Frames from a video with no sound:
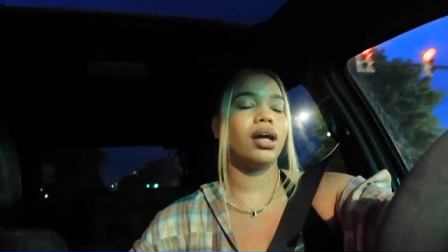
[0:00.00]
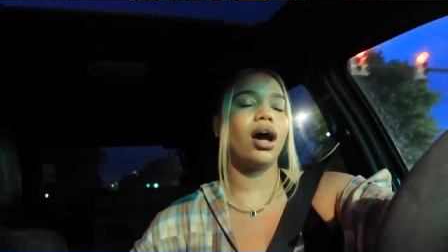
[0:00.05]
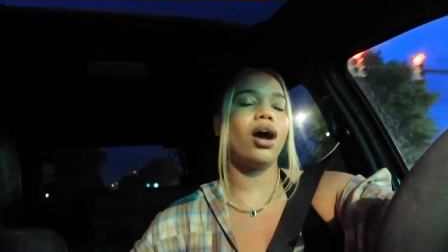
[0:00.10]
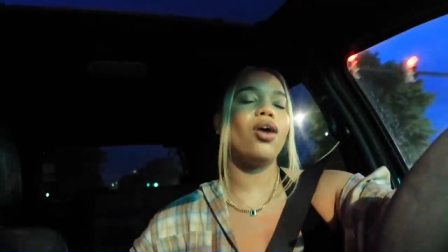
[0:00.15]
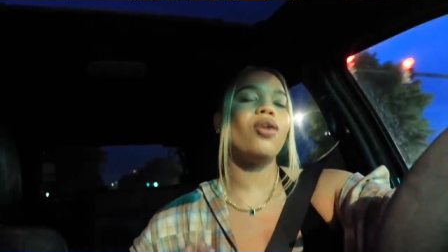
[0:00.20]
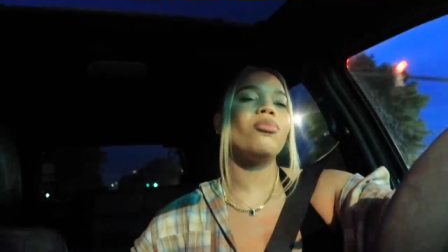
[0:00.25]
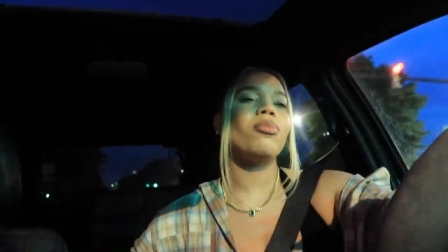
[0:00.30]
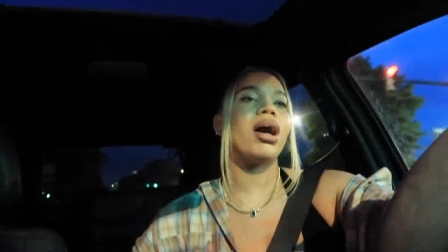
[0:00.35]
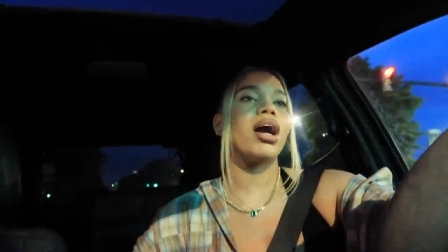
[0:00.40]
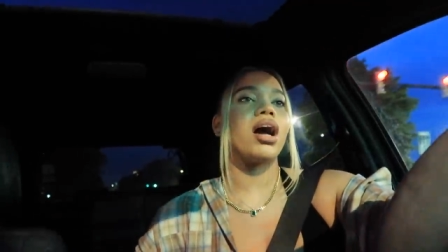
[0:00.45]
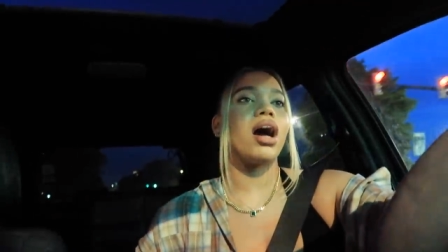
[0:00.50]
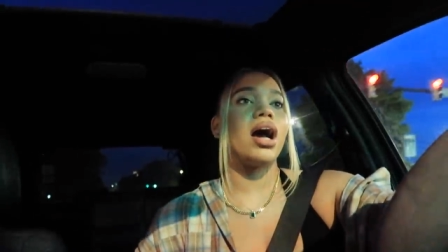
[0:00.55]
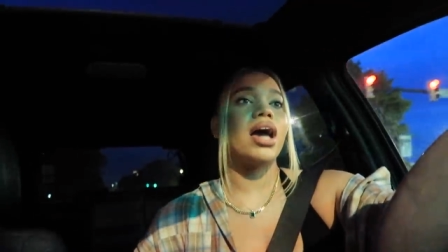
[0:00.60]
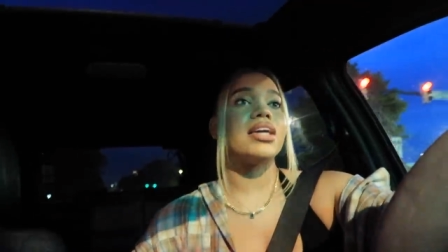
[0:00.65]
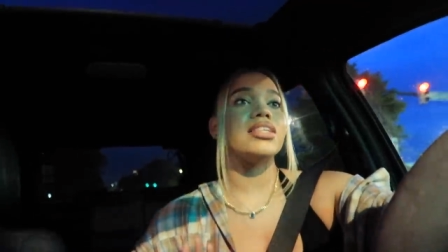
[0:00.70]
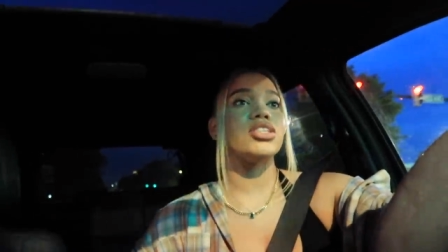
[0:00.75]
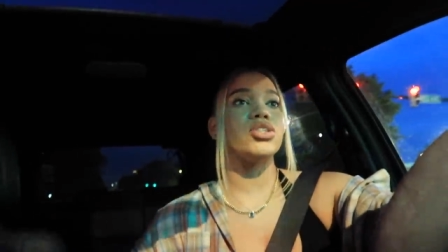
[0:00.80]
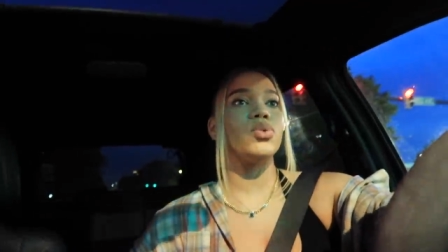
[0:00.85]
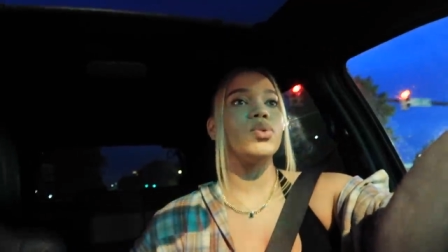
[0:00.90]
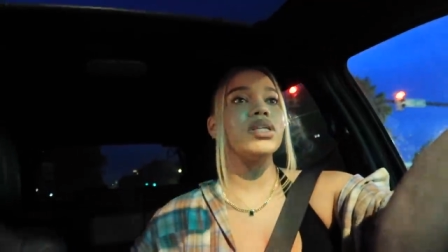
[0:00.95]
oh my god
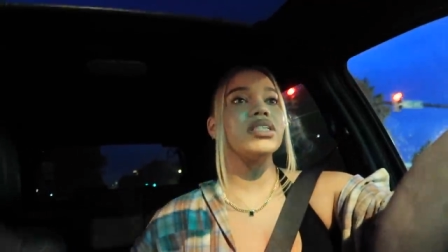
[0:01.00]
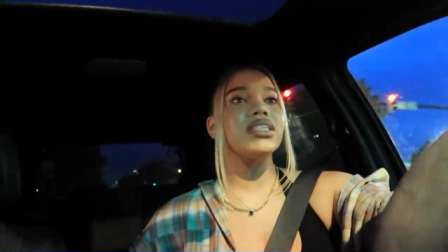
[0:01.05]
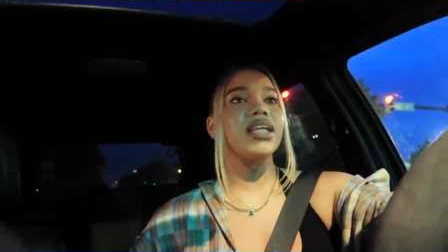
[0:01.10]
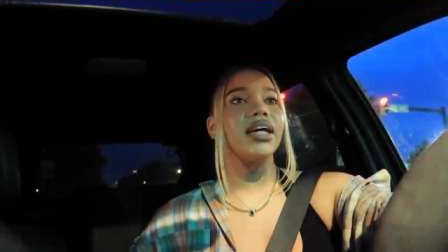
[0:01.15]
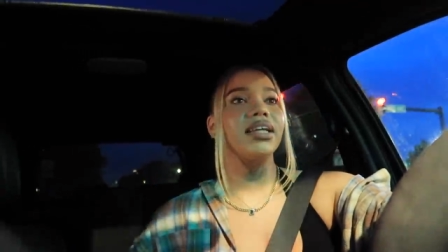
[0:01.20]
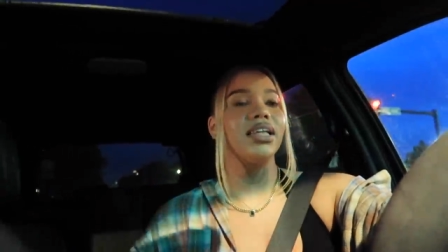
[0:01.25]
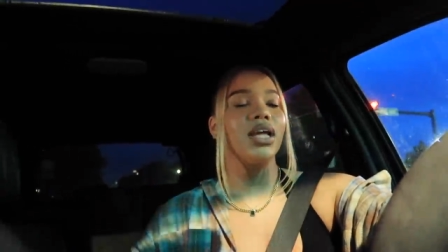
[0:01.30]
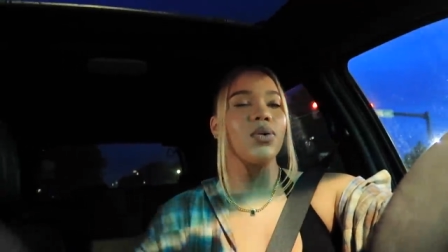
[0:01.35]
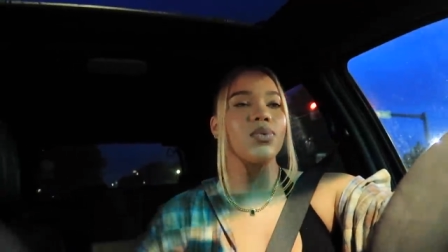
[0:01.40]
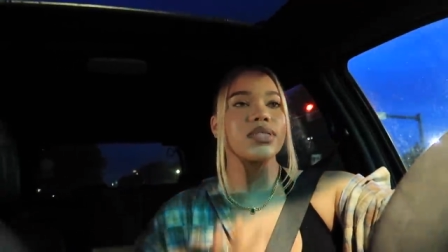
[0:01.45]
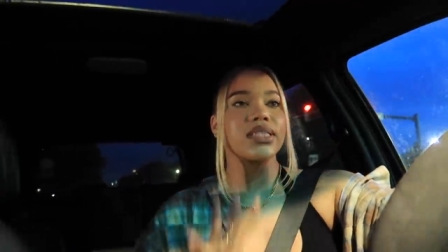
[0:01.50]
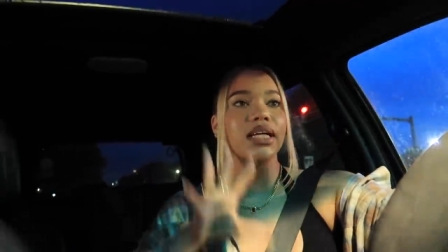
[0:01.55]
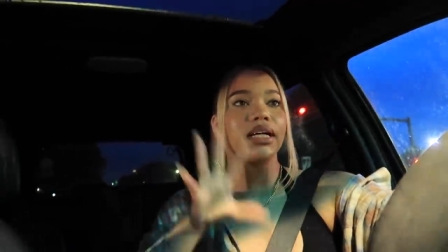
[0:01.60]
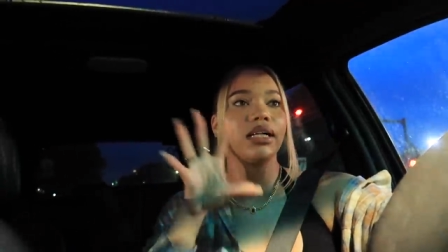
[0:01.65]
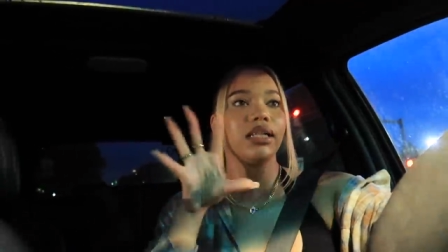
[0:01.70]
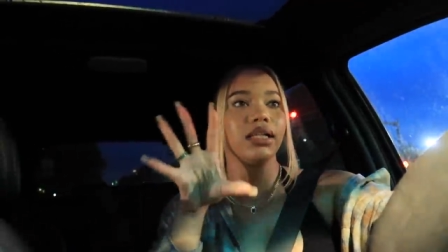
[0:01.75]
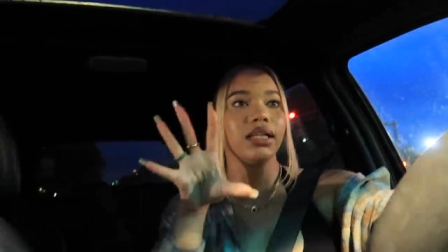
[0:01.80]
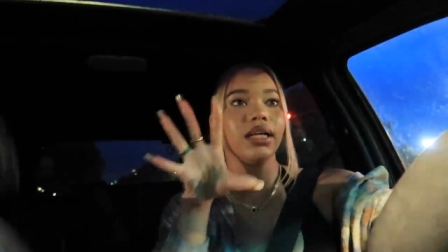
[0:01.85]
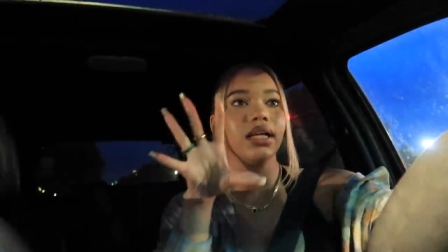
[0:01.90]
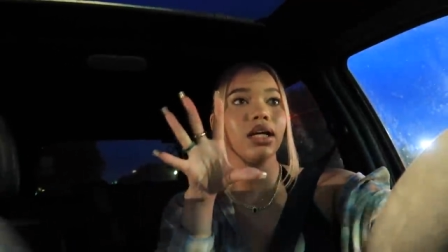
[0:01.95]
as soon as like there was a
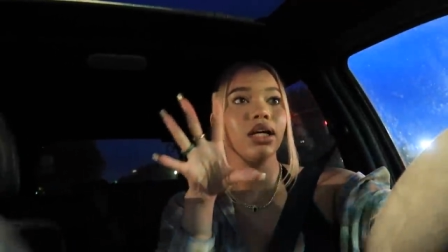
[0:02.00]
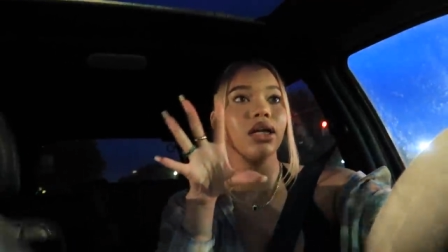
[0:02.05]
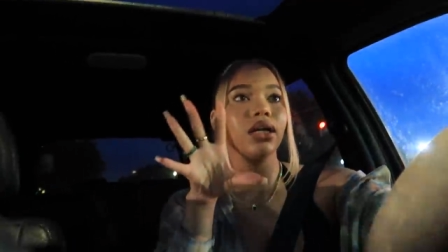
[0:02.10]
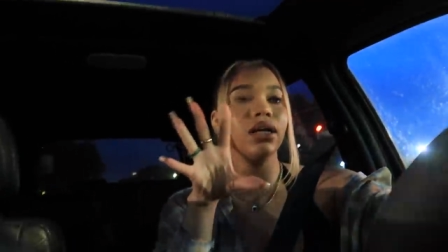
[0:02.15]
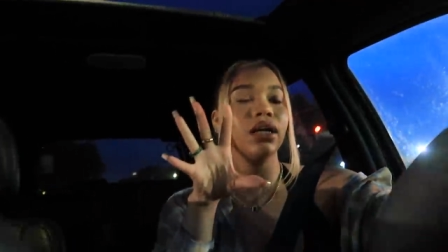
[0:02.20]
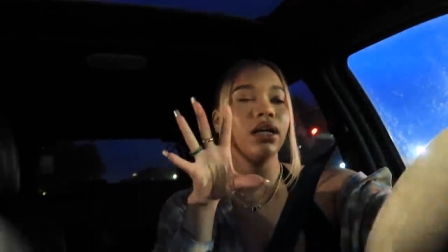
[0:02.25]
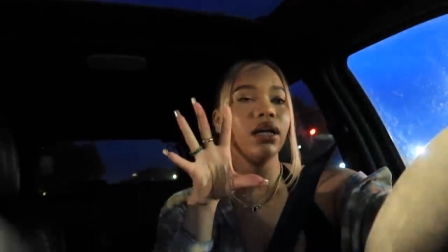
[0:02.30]
clear